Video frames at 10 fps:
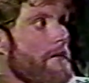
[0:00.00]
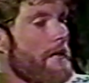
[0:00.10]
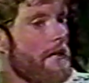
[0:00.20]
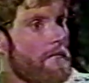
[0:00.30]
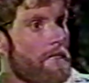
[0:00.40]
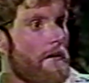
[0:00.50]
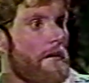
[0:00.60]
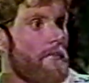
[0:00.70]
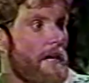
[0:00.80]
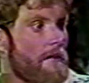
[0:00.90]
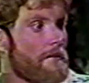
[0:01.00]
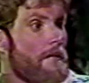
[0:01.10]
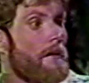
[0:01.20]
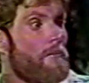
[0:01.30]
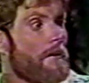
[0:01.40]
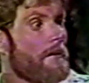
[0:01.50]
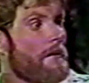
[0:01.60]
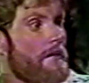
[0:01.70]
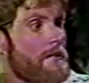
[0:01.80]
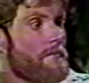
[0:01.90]
Right, I paddled... Well,
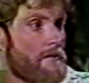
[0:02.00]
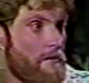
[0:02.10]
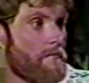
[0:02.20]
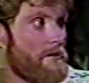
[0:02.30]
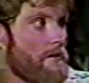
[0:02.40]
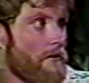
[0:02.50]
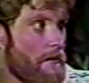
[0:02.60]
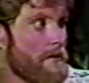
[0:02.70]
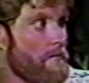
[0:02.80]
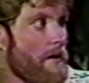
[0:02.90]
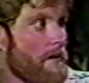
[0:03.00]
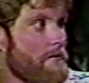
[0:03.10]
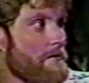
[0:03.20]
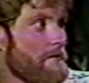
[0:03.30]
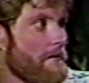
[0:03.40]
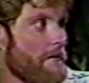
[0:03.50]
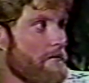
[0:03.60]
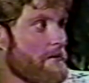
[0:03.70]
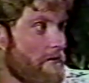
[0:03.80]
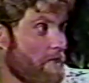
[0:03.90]
that's what took me so long. That's why I was
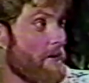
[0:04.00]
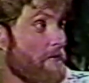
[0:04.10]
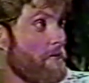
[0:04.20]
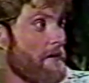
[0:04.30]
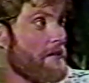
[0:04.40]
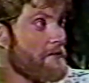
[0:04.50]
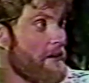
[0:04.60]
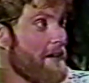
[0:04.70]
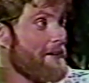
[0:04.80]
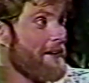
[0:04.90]
3 or 4 days late.